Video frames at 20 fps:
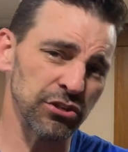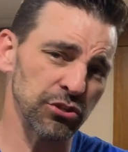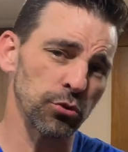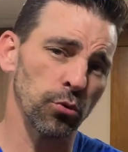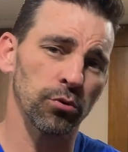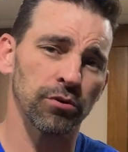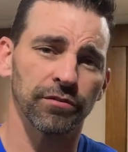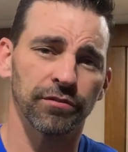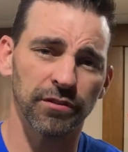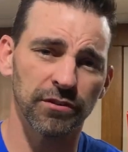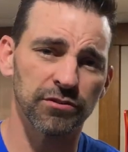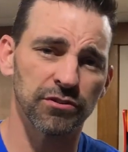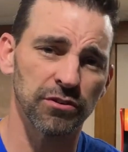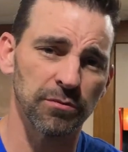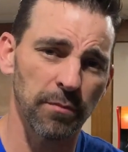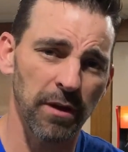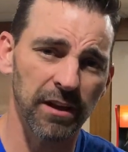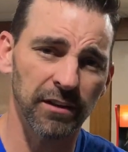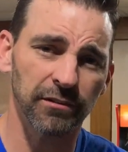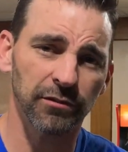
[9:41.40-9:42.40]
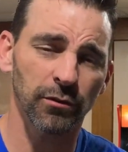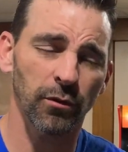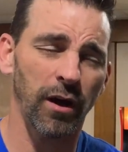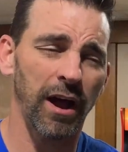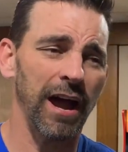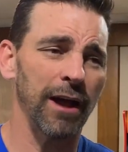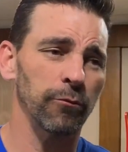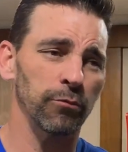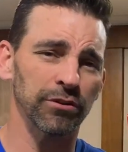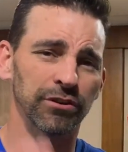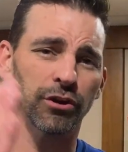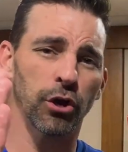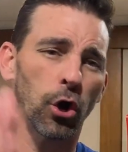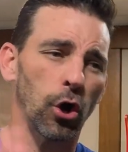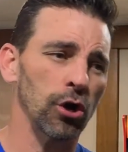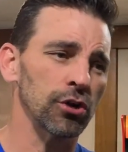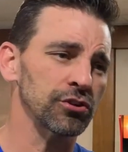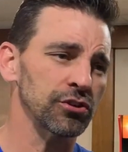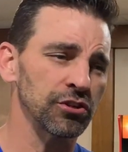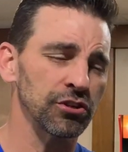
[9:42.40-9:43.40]
is your decision to make, so I would
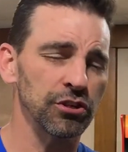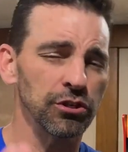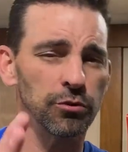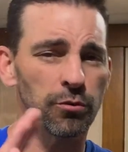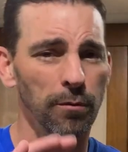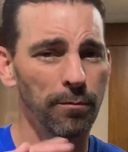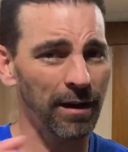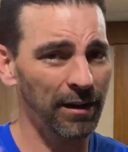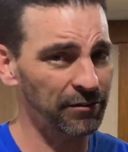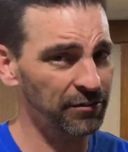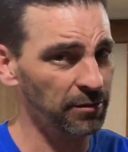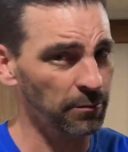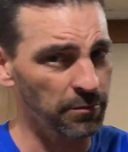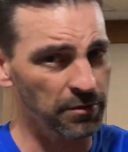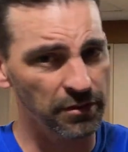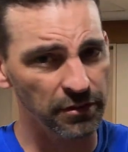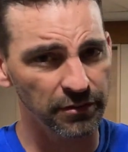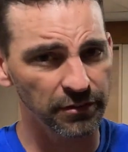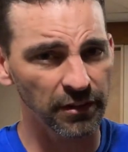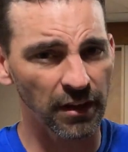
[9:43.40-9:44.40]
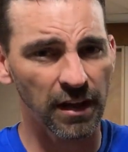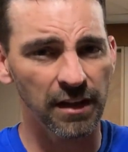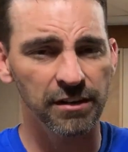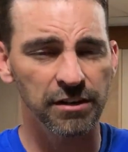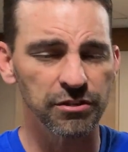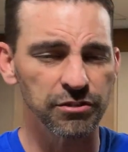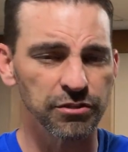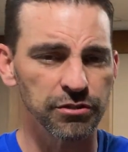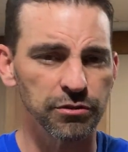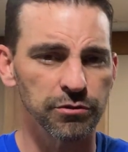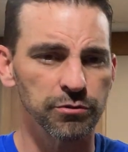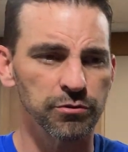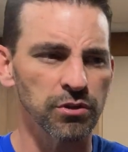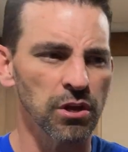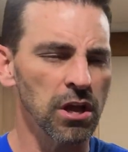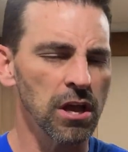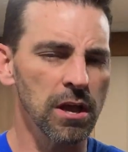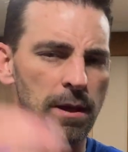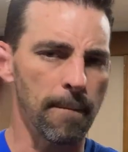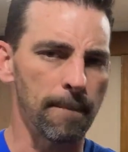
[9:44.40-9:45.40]
caution you about some of the design issues.
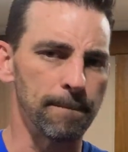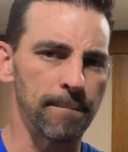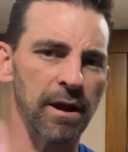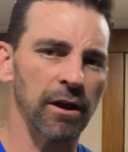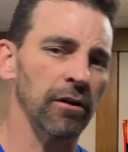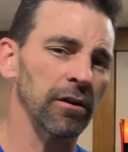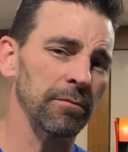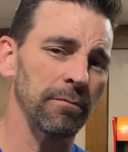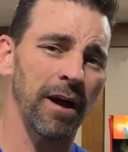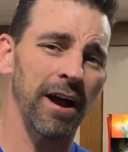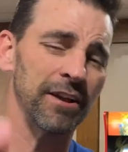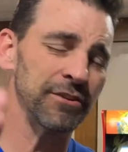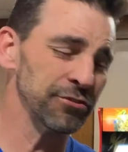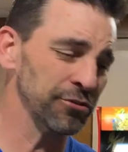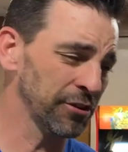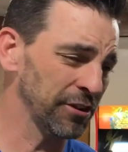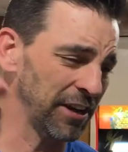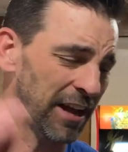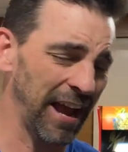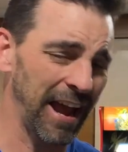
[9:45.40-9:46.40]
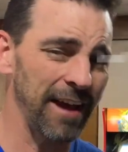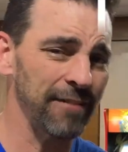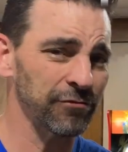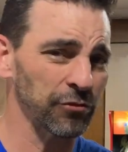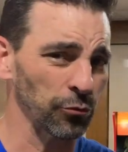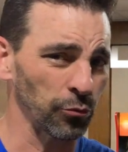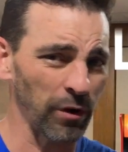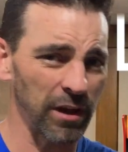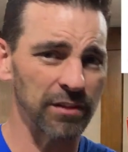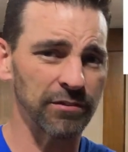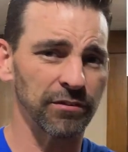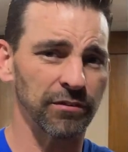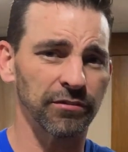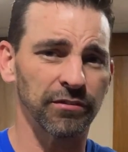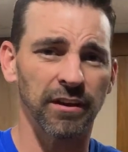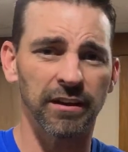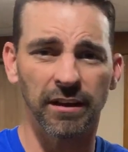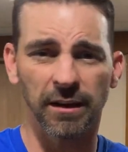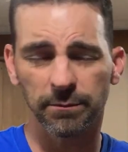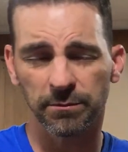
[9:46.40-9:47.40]
Bear in mind, you're gonna have to raise this
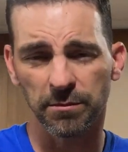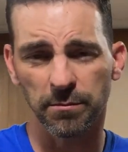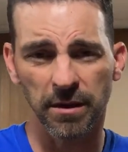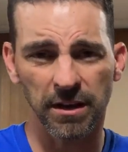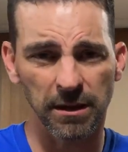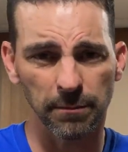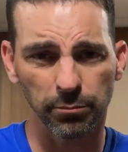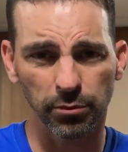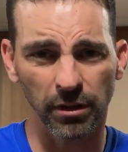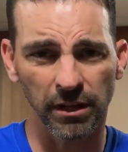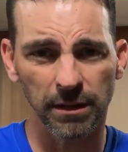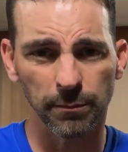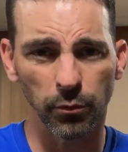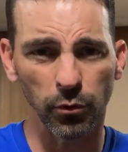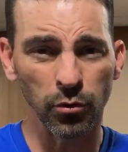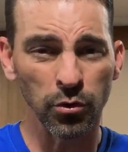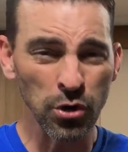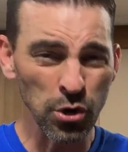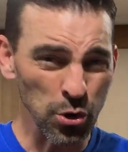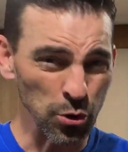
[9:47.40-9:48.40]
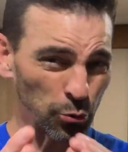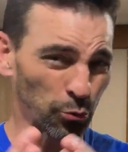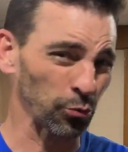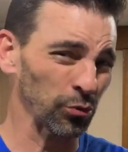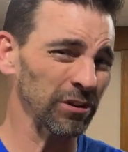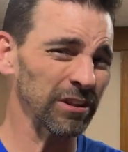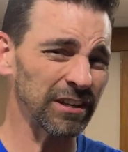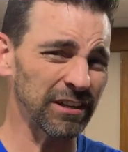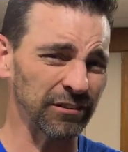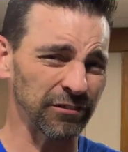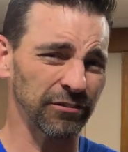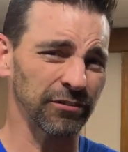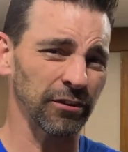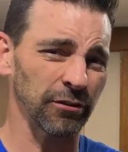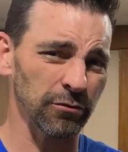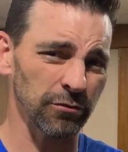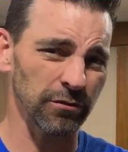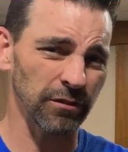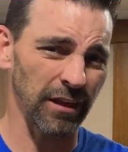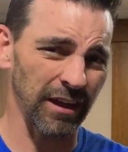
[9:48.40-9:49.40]
thing up to make it playable. Really
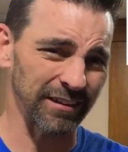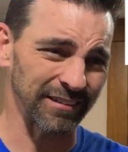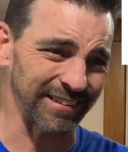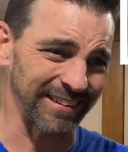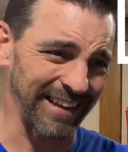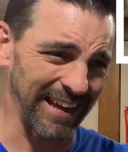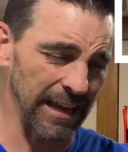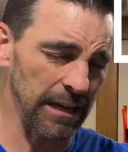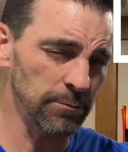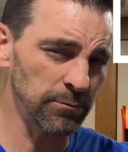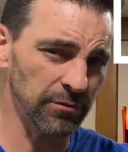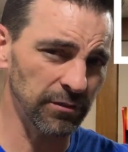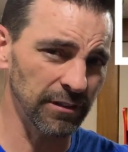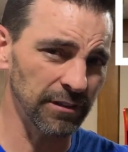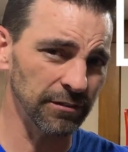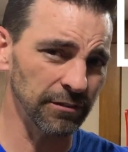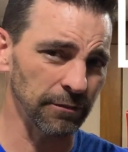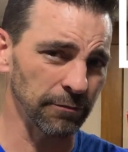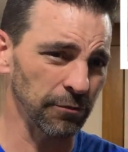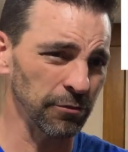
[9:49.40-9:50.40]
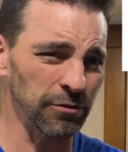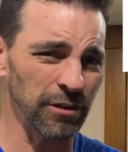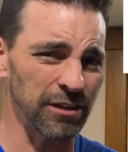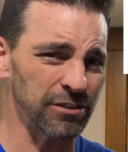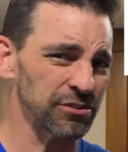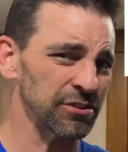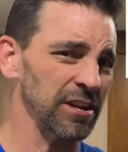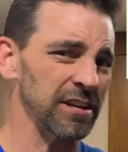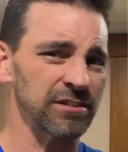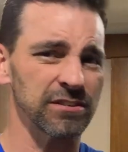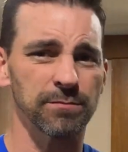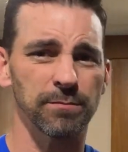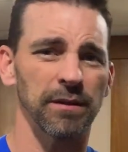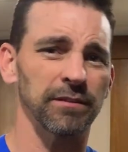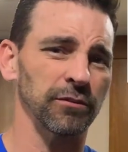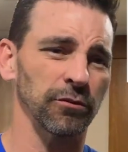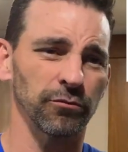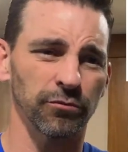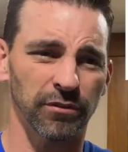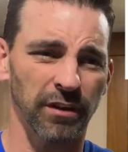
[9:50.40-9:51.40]
consider that games list. If you're not jazzed about
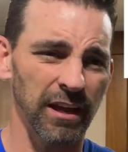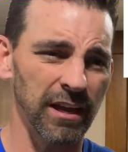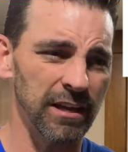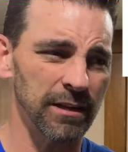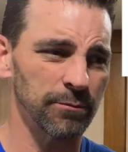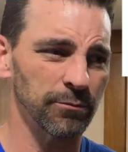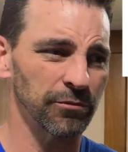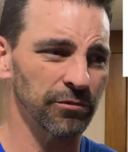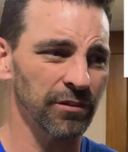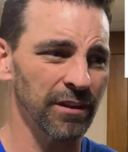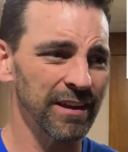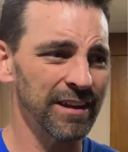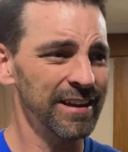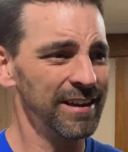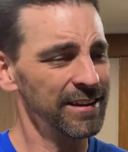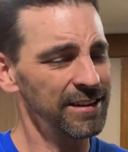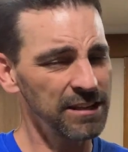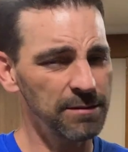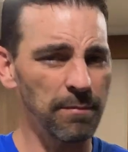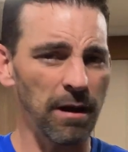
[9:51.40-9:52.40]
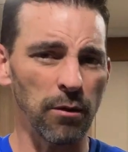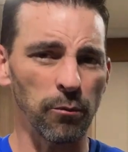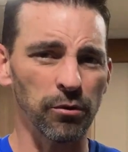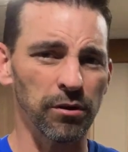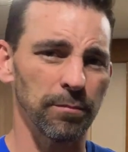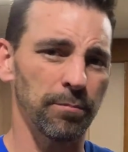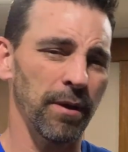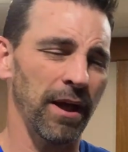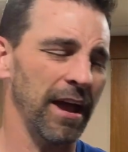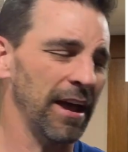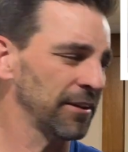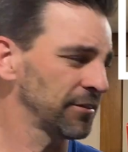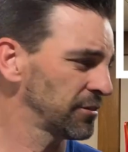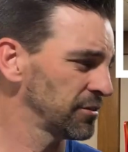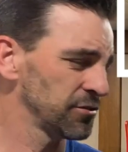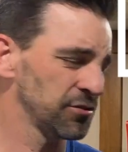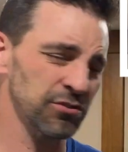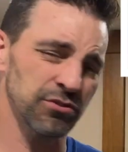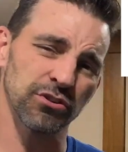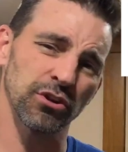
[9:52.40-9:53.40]
those games, you might wanna pass
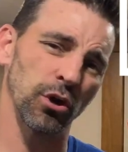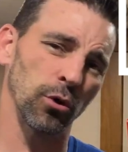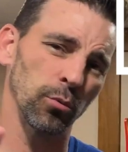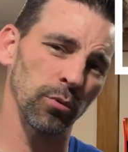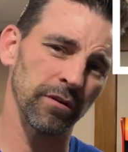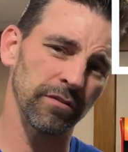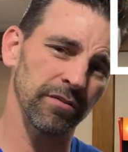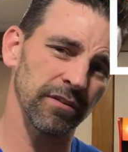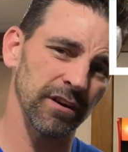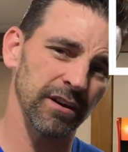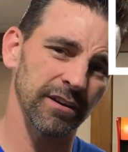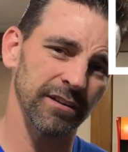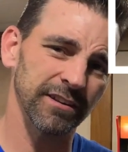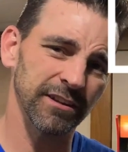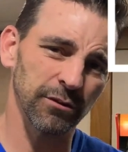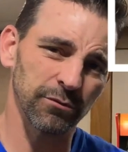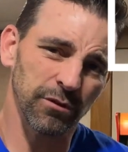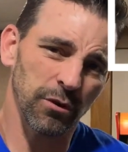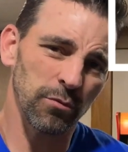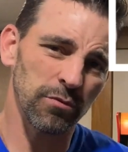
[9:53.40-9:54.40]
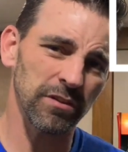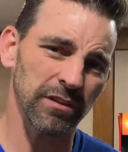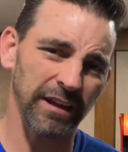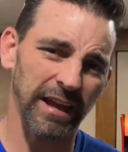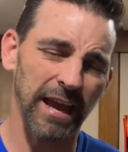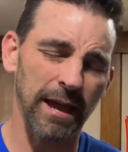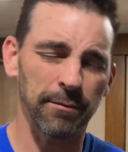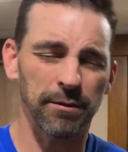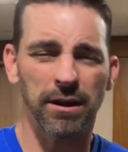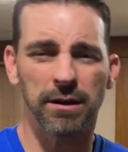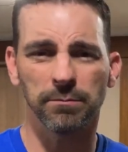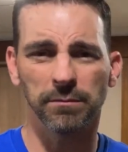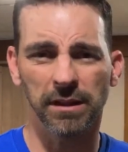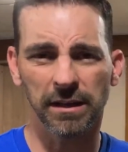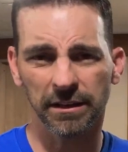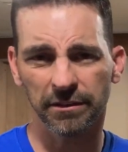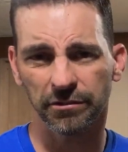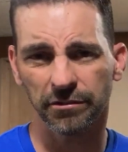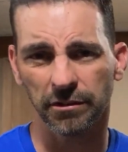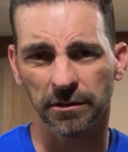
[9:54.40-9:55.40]
and just go with, go with a Capcom
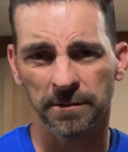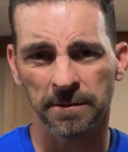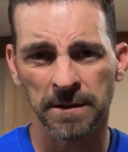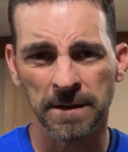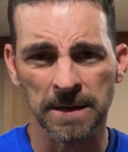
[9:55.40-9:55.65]
Legacy.